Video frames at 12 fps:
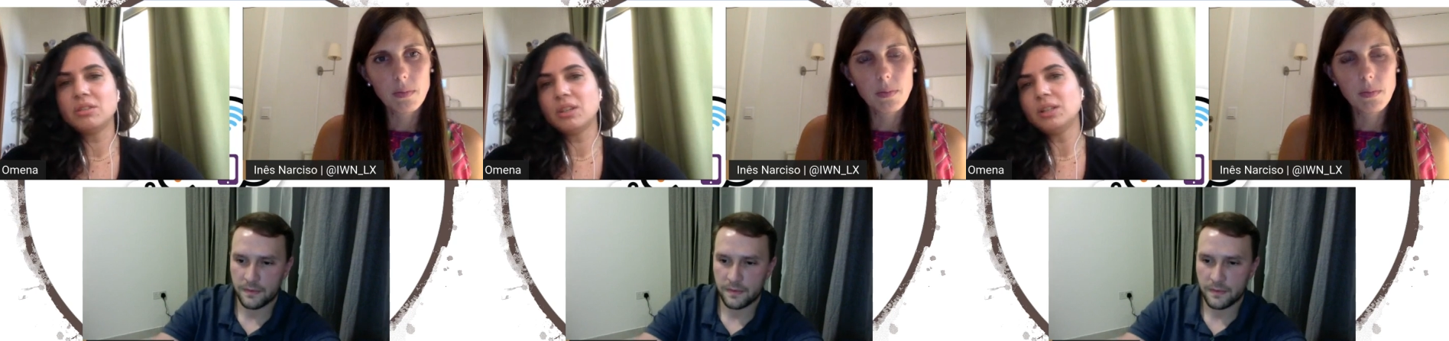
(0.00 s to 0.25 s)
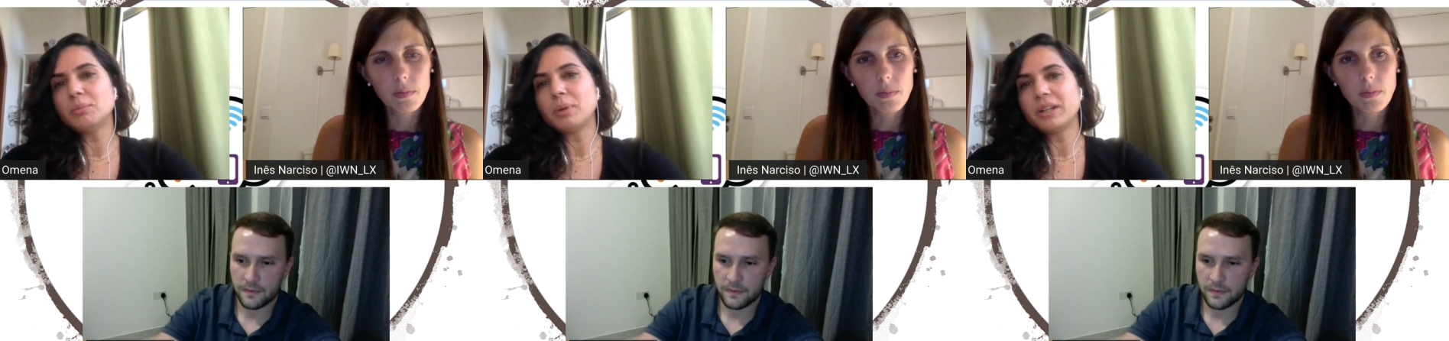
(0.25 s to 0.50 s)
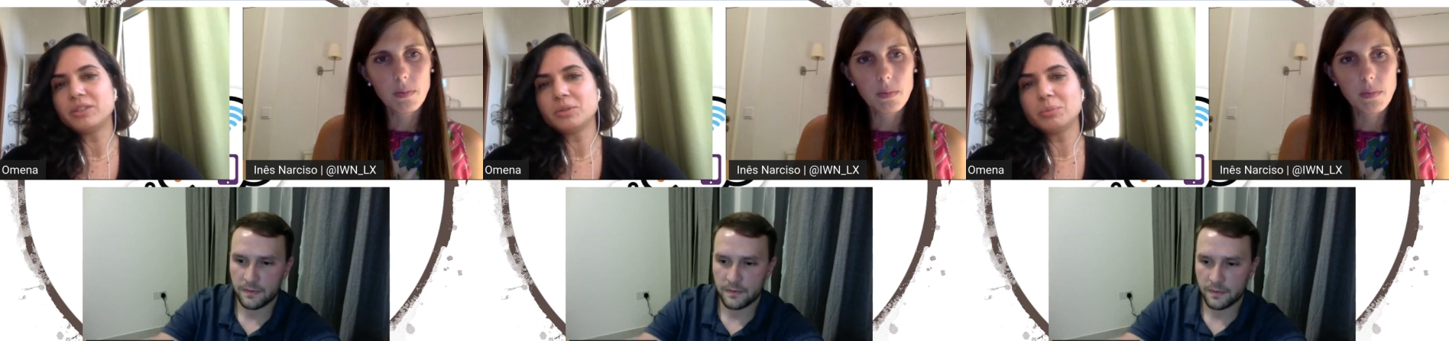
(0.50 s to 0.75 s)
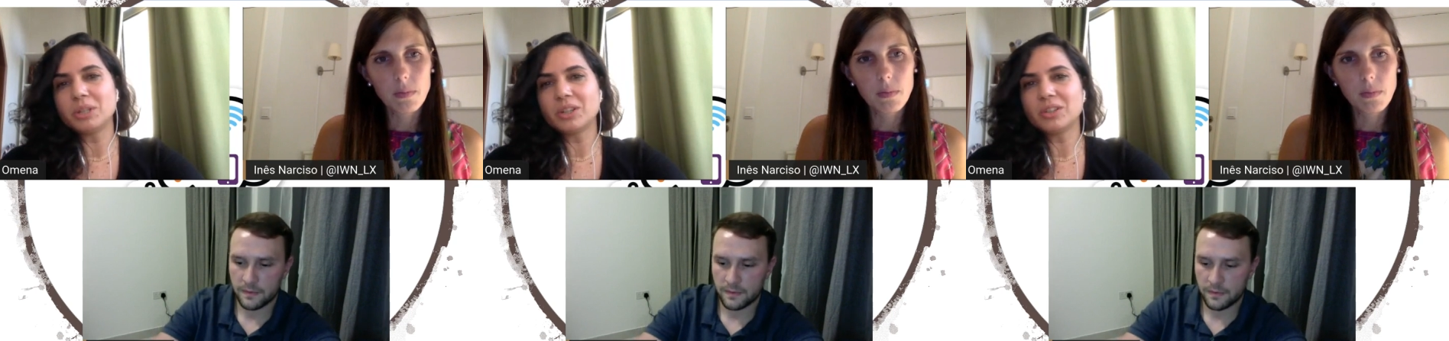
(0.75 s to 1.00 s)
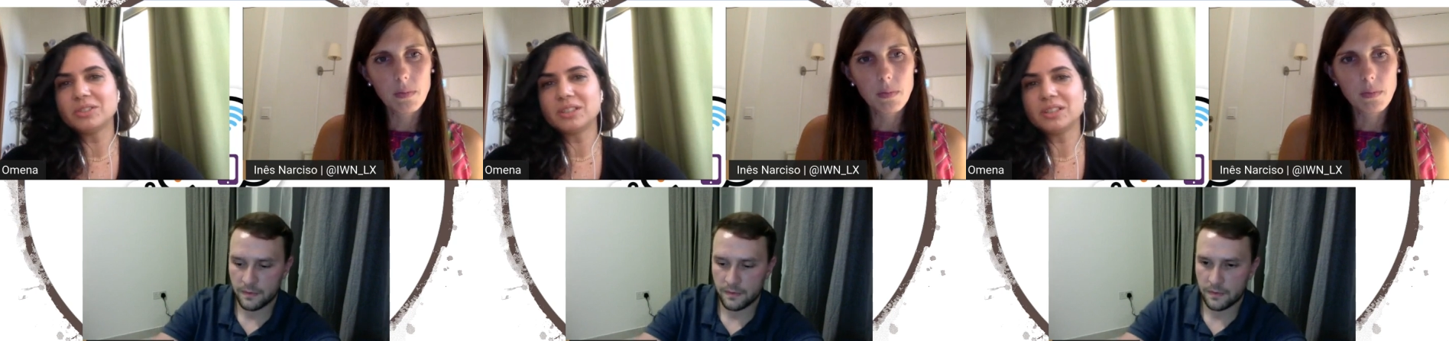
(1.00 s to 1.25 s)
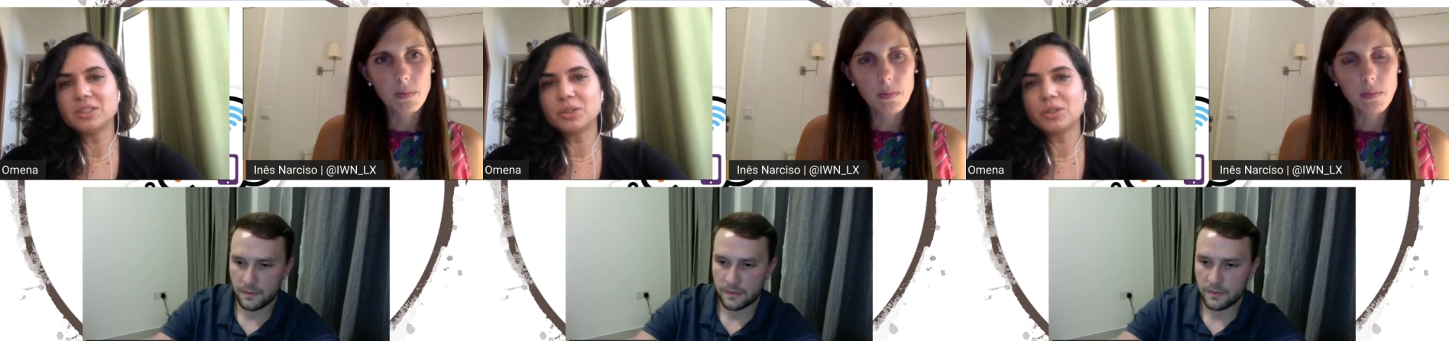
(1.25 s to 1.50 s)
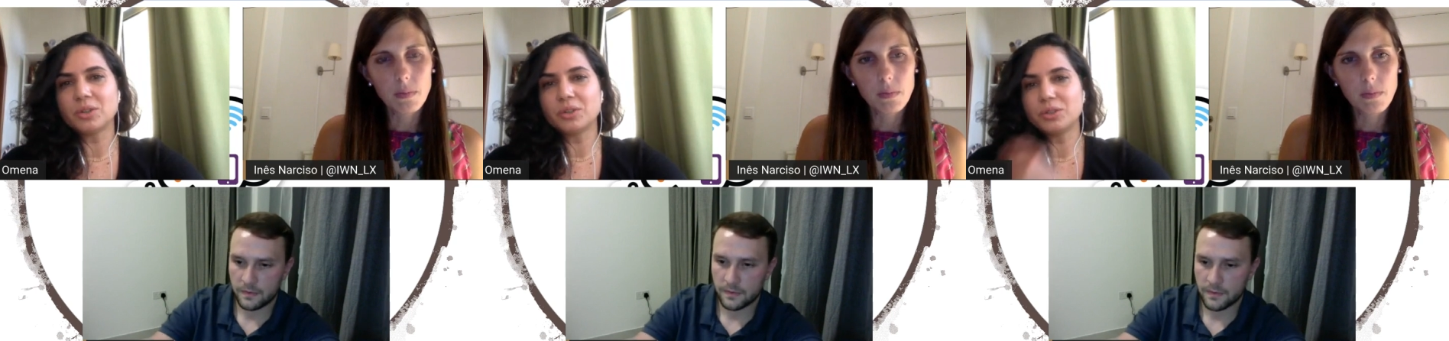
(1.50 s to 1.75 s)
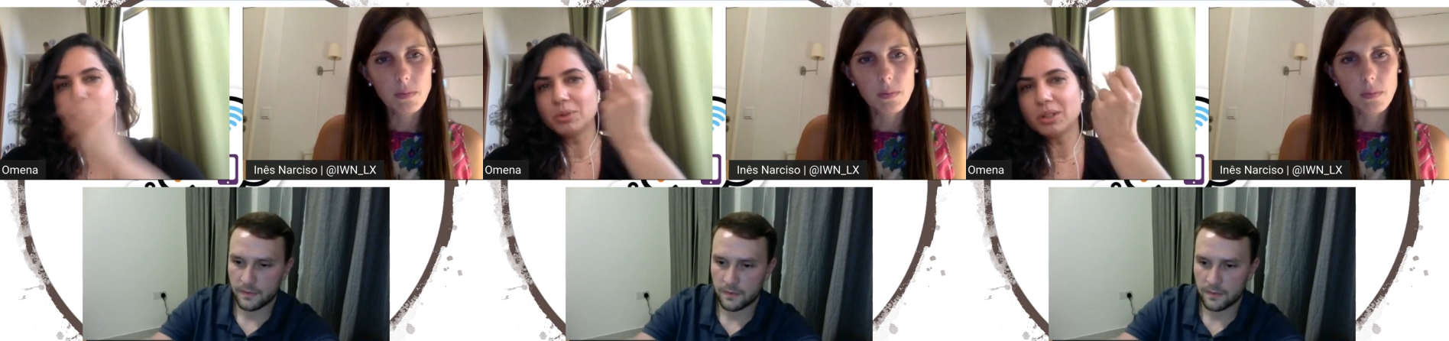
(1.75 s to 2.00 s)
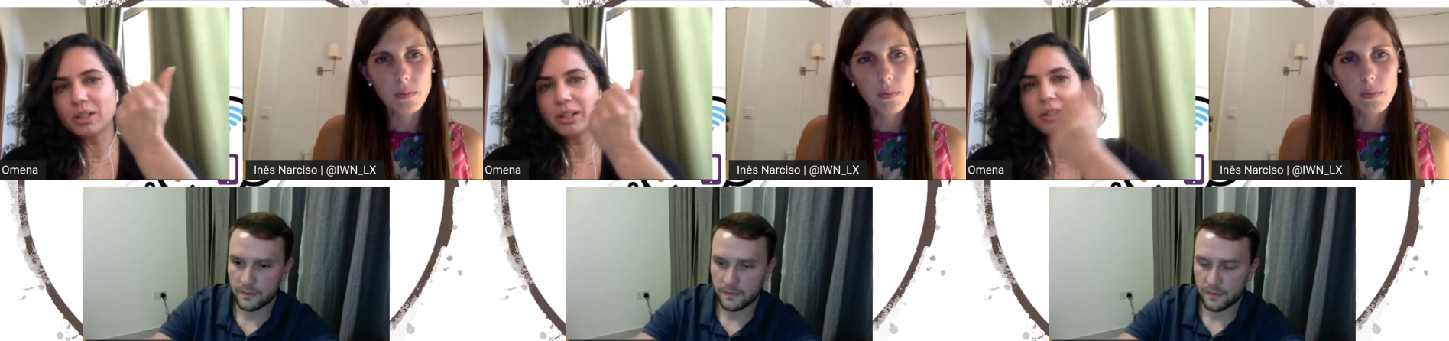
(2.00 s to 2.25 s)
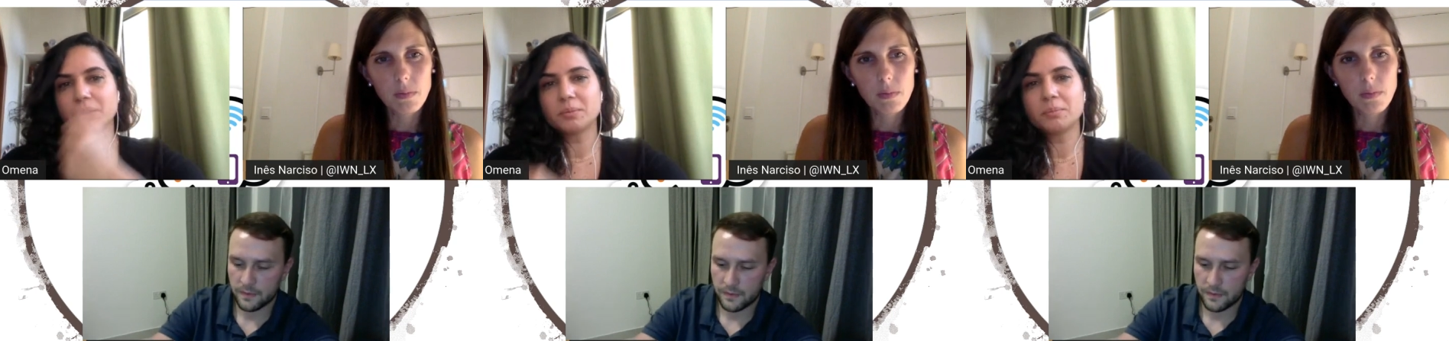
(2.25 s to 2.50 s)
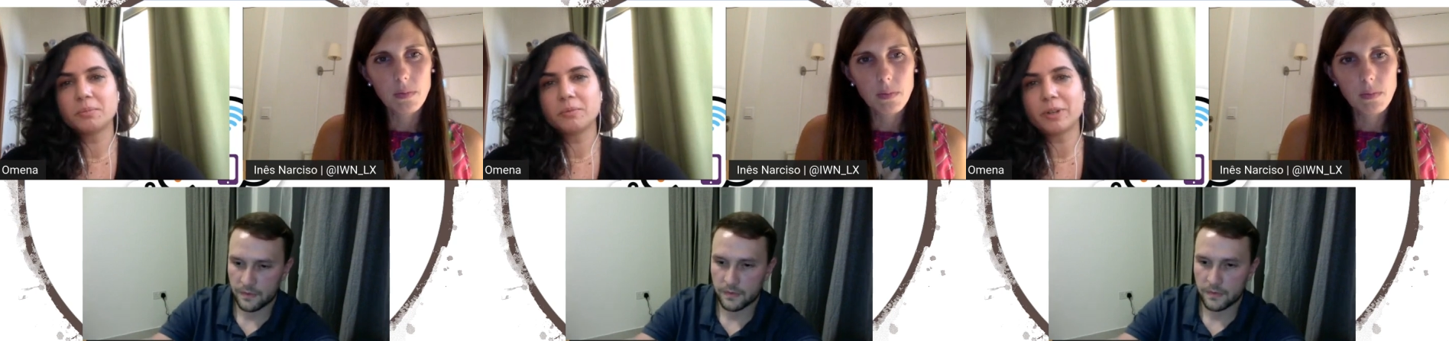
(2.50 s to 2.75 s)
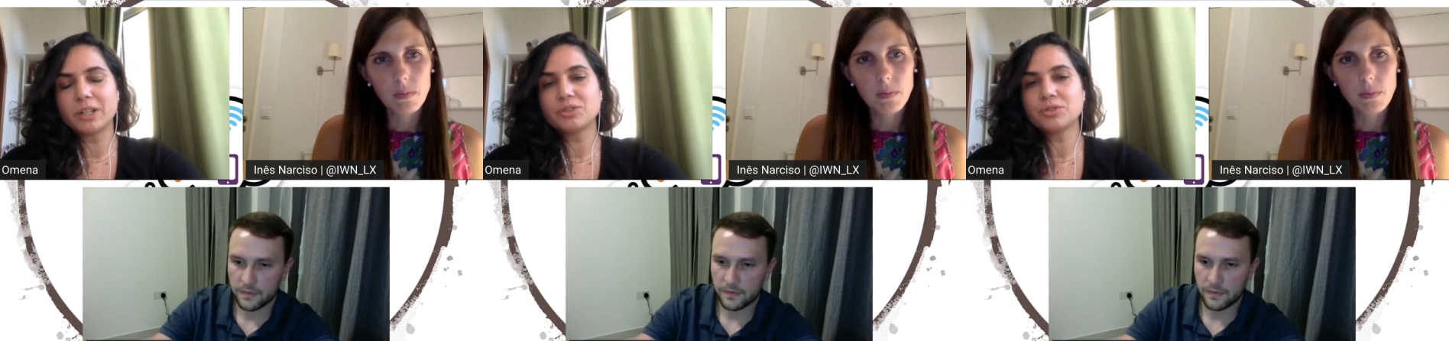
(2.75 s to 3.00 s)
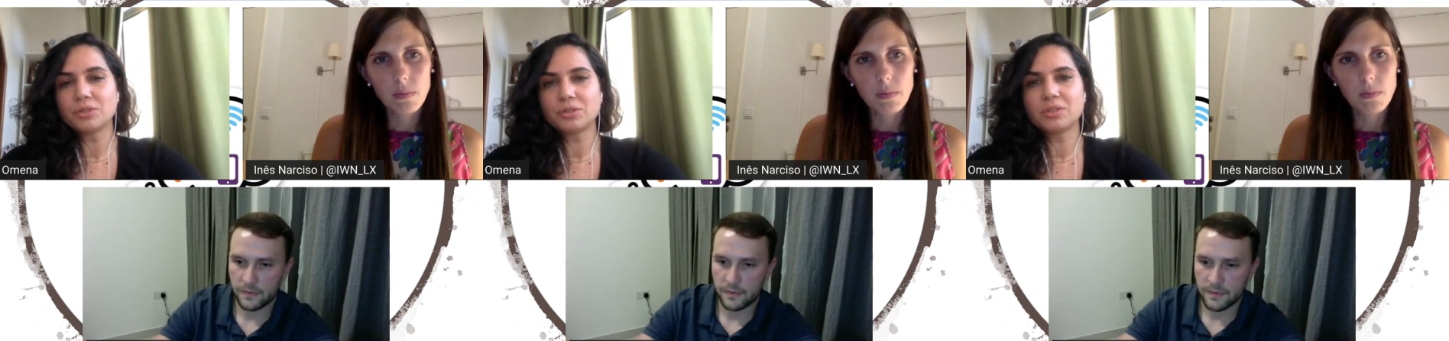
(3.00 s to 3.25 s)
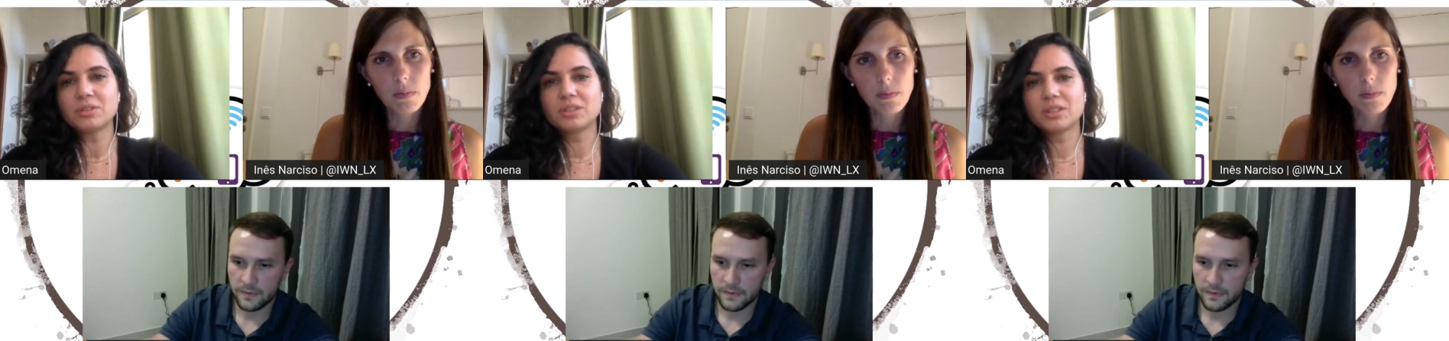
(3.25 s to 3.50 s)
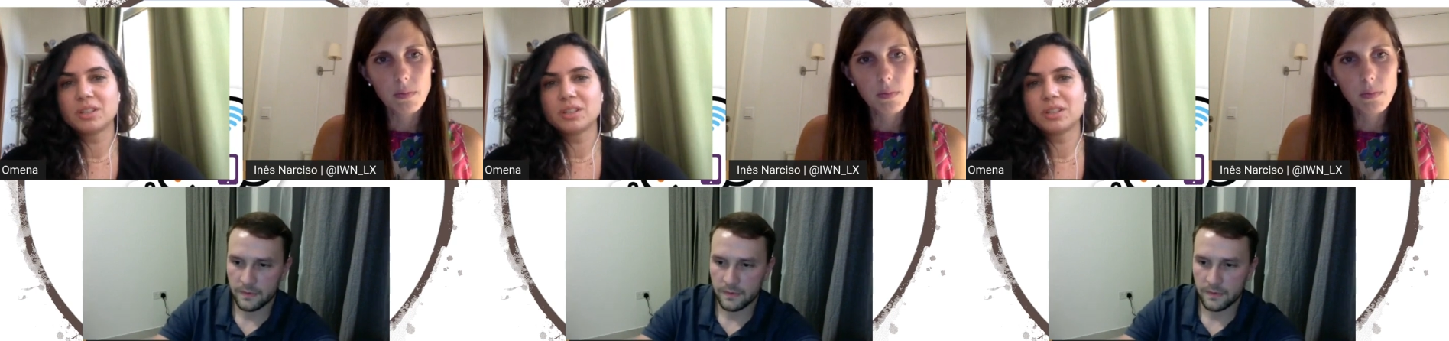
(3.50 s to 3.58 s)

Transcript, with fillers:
Speaker 1: in Python because it's going to be like faster